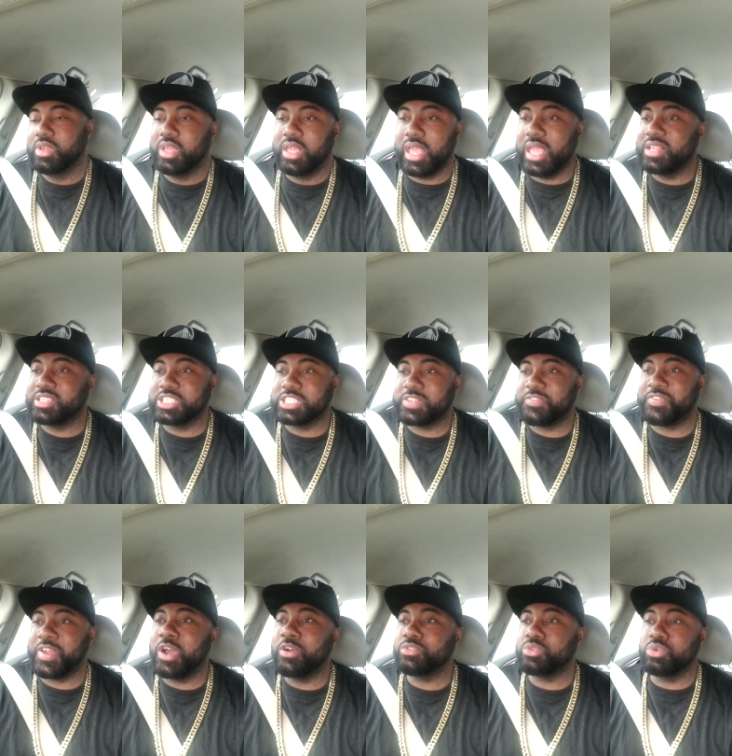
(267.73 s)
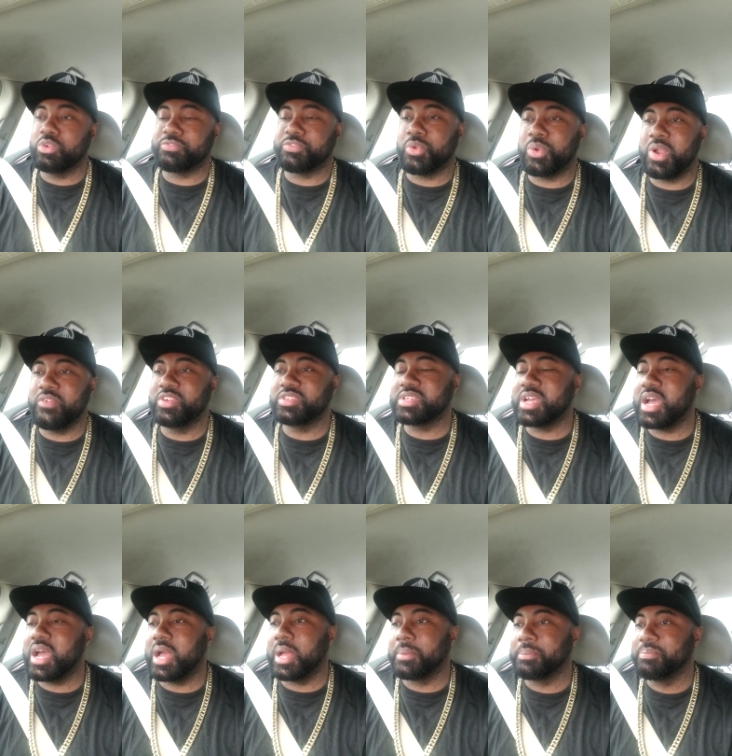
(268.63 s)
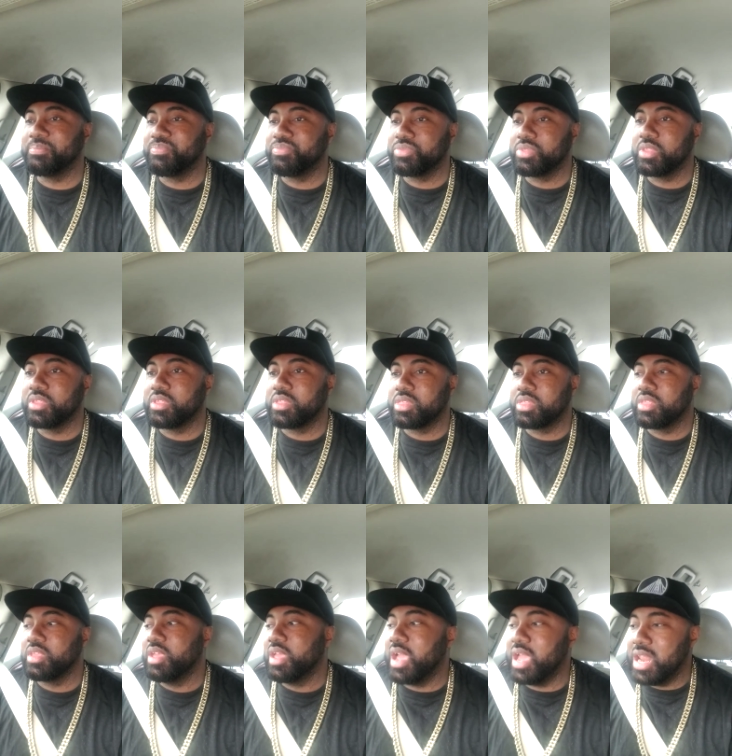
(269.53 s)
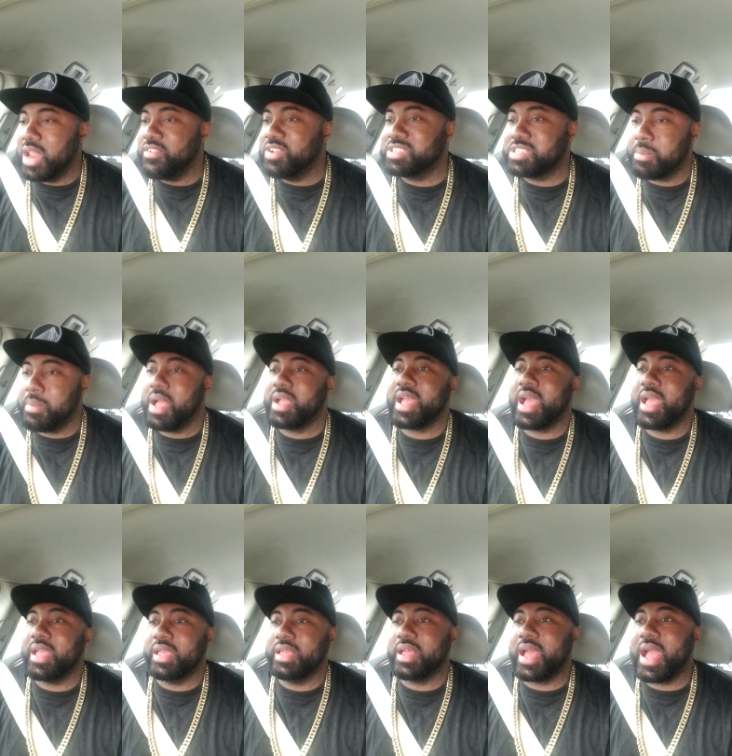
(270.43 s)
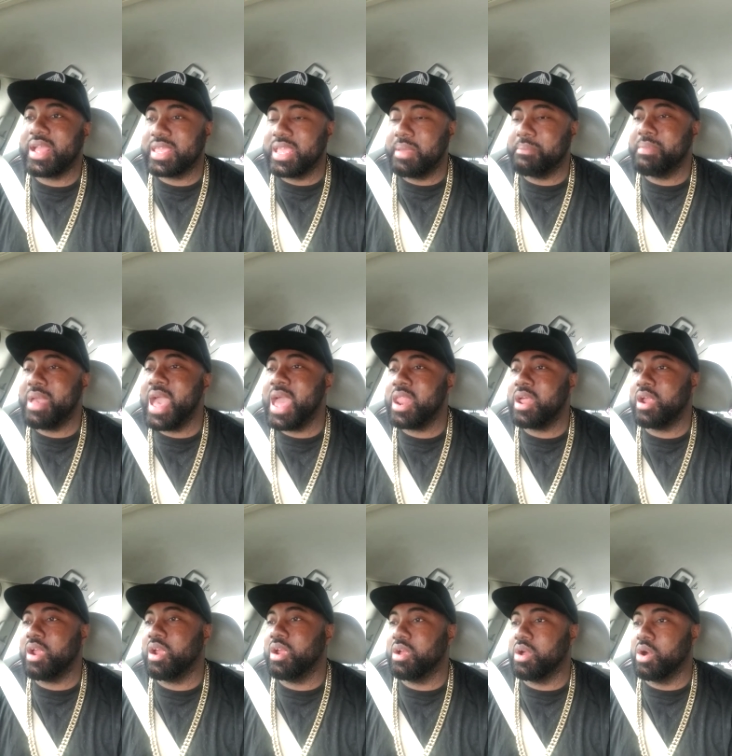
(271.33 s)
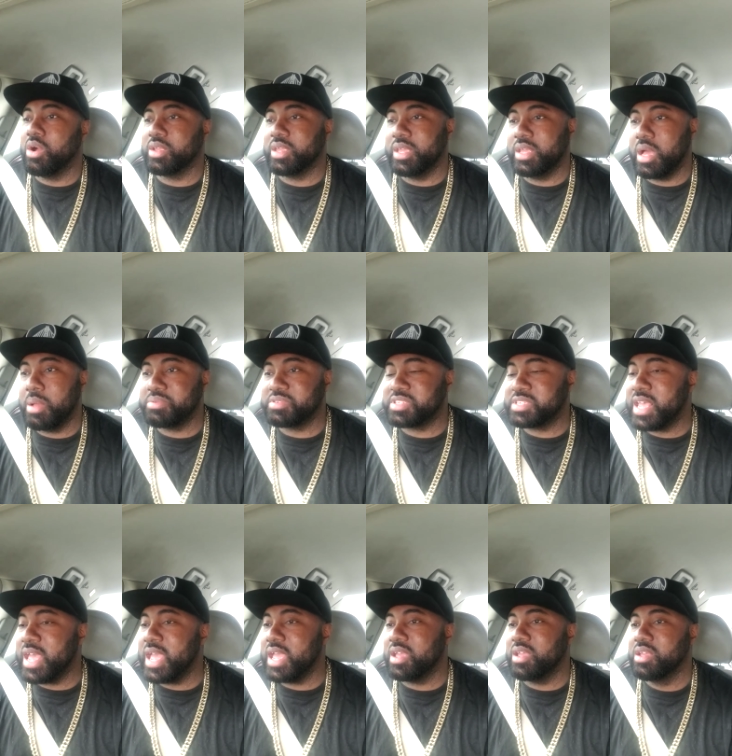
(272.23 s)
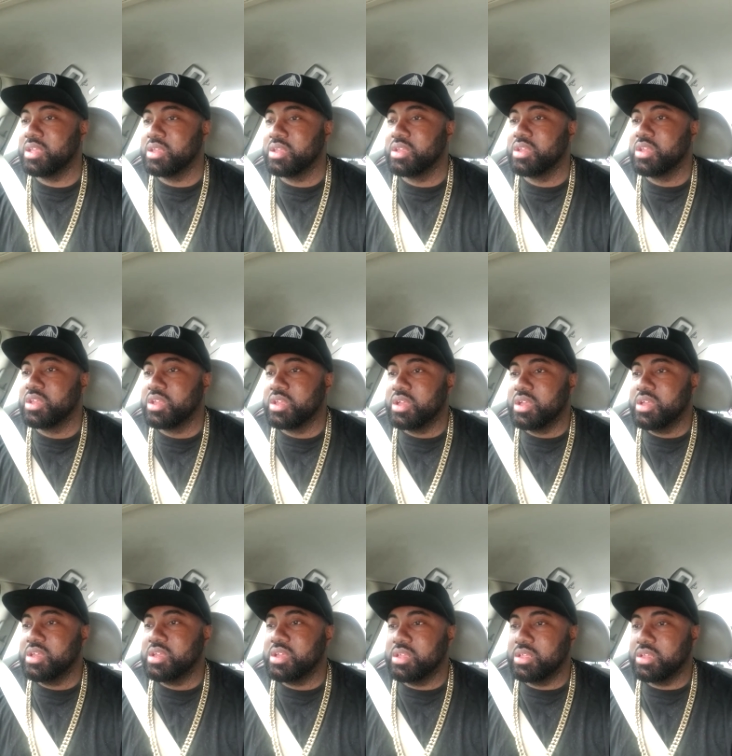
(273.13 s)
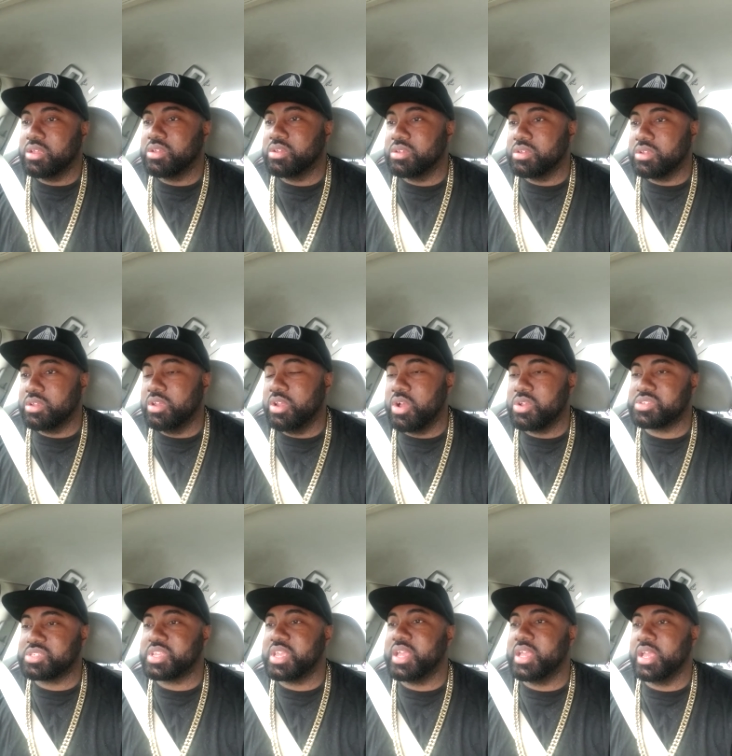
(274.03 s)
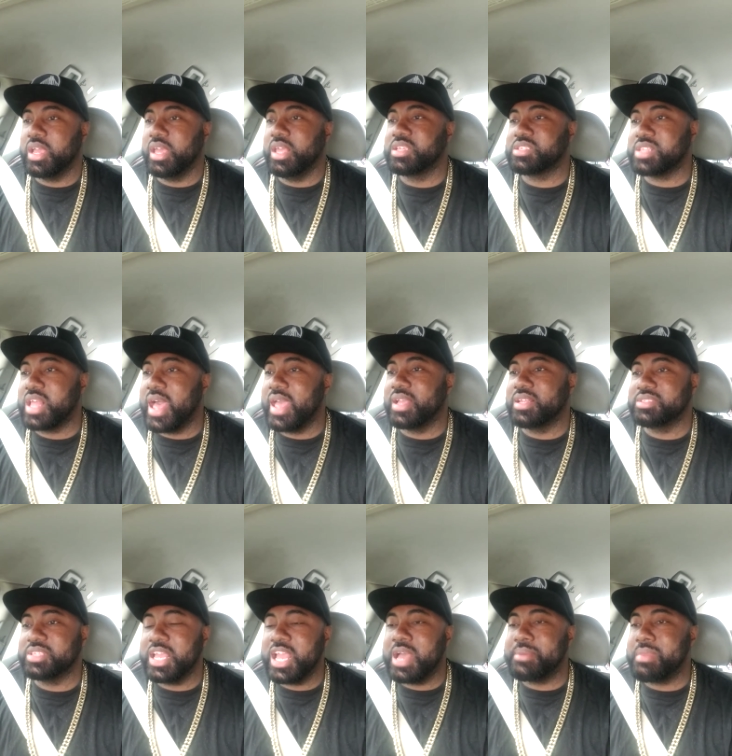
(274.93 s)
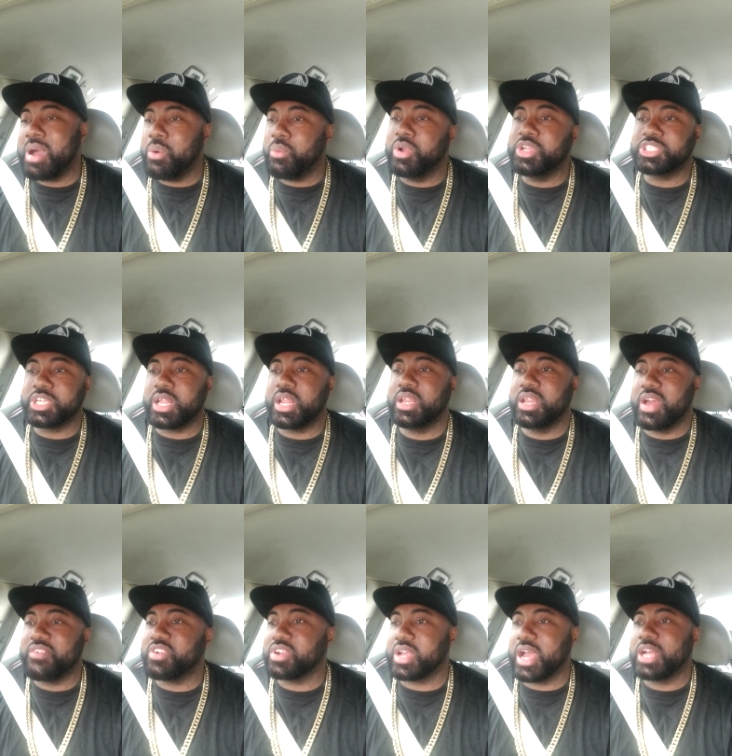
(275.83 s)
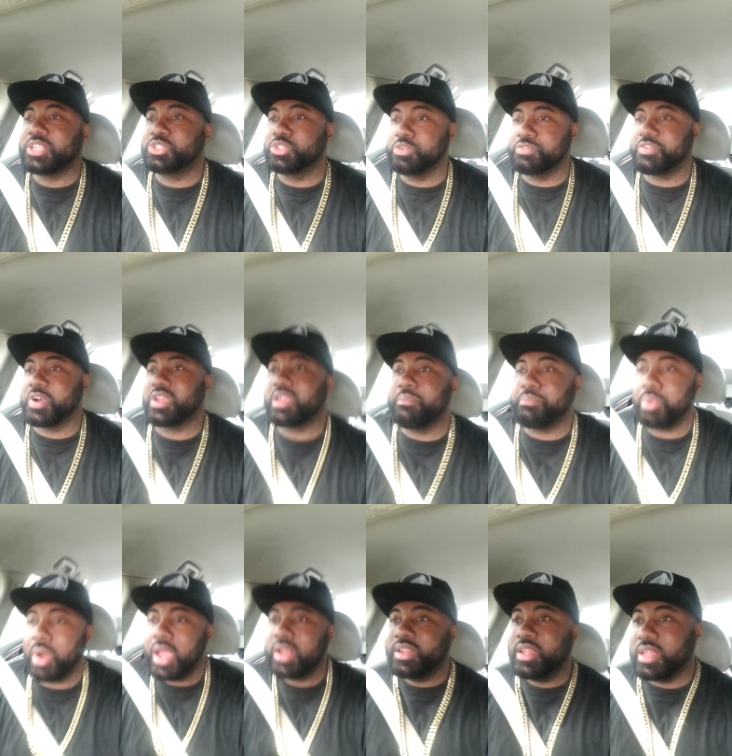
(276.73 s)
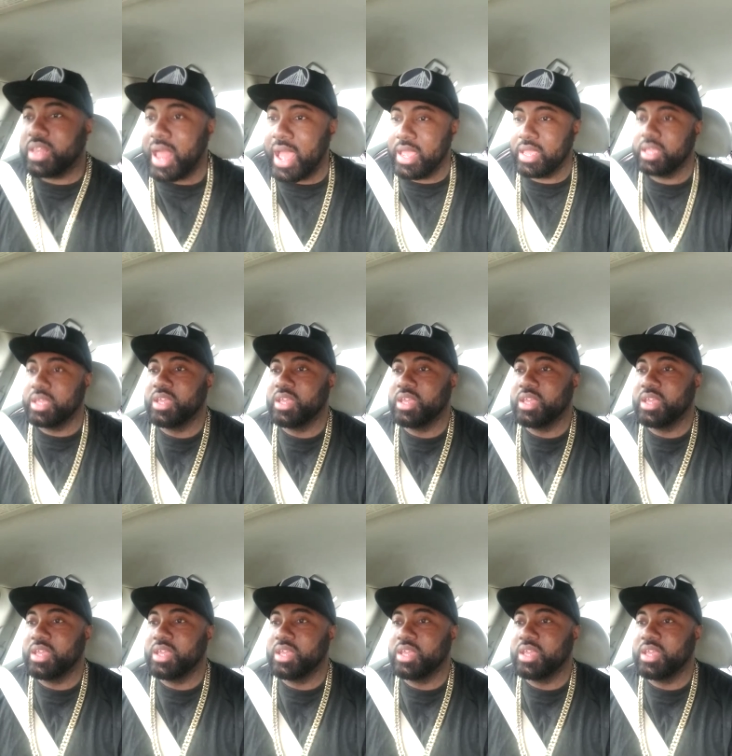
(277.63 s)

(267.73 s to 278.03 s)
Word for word: it just fell through the floor every time. And every time I got I get mad at her or get upset, you know what I'm saying? It's like, damn, I wish I'd have never got you fucking pregnant. Like,